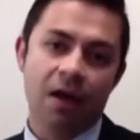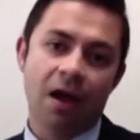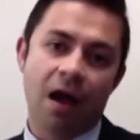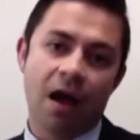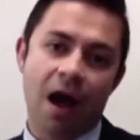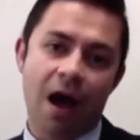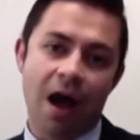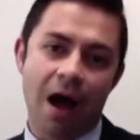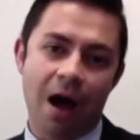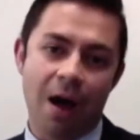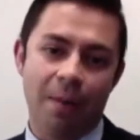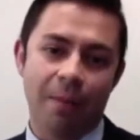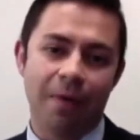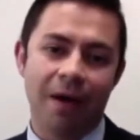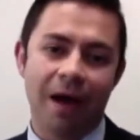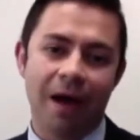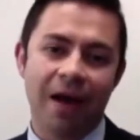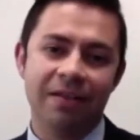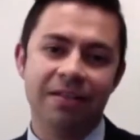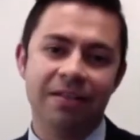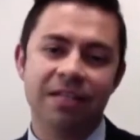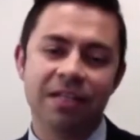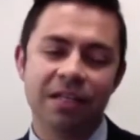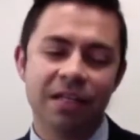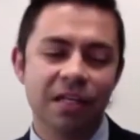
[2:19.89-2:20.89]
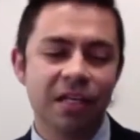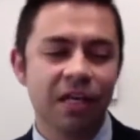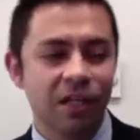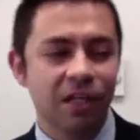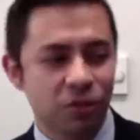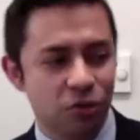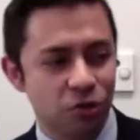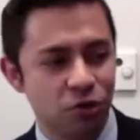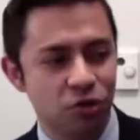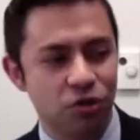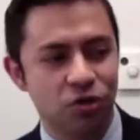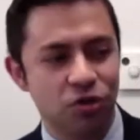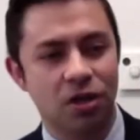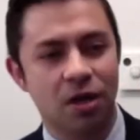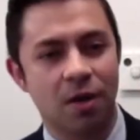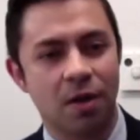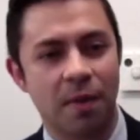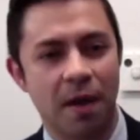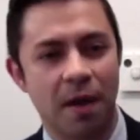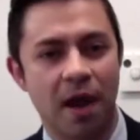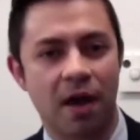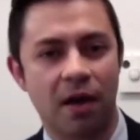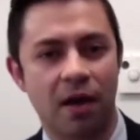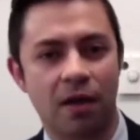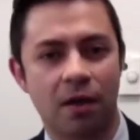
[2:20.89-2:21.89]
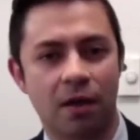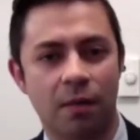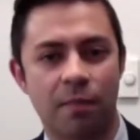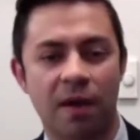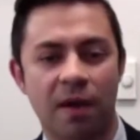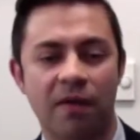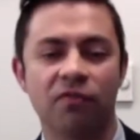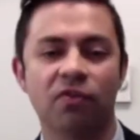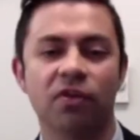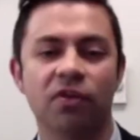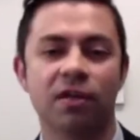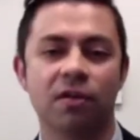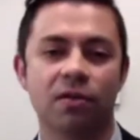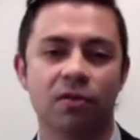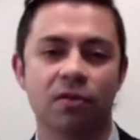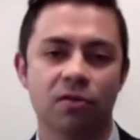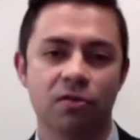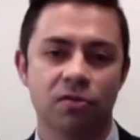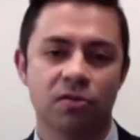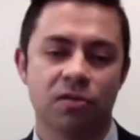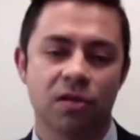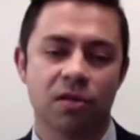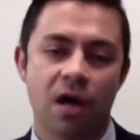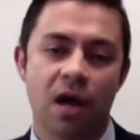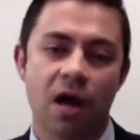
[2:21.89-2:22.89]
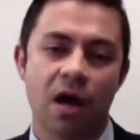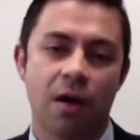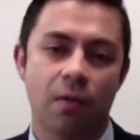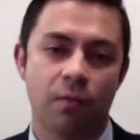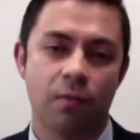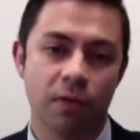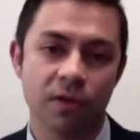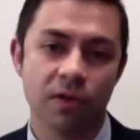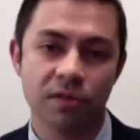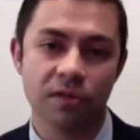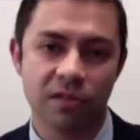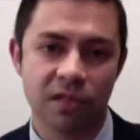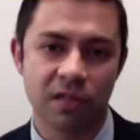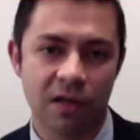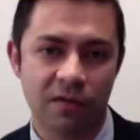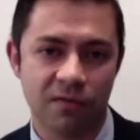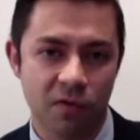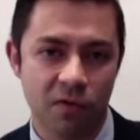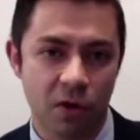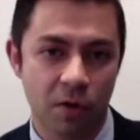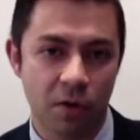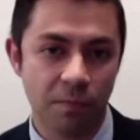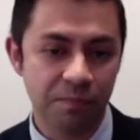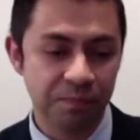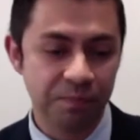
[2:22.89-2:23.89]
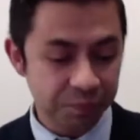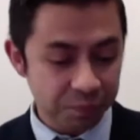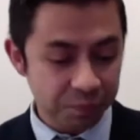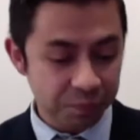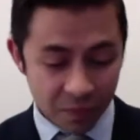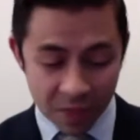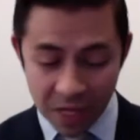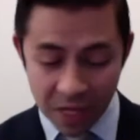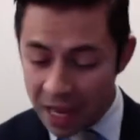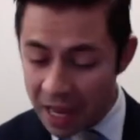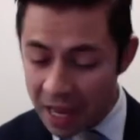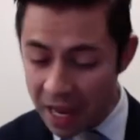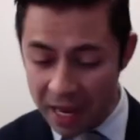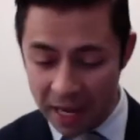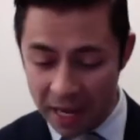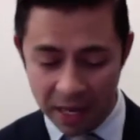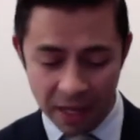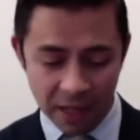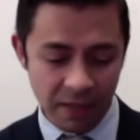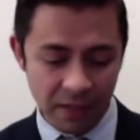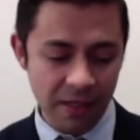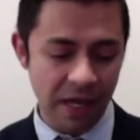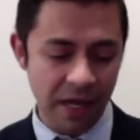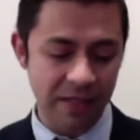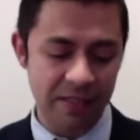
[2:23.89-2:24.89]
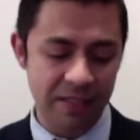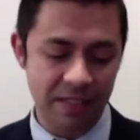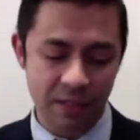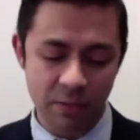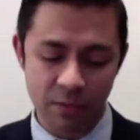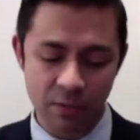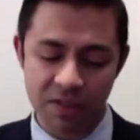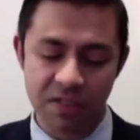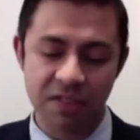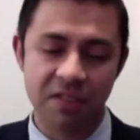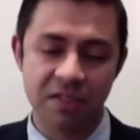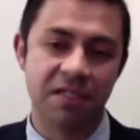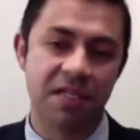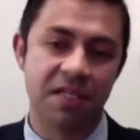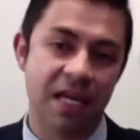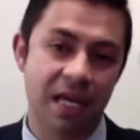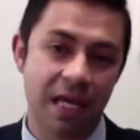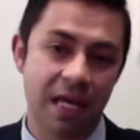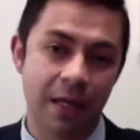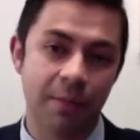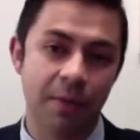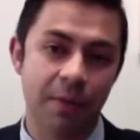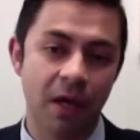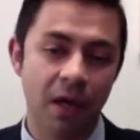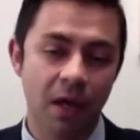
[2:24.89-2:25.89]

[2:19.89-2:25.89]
I did an internship at a Beverly Hills real estate firm, and I did it with this team.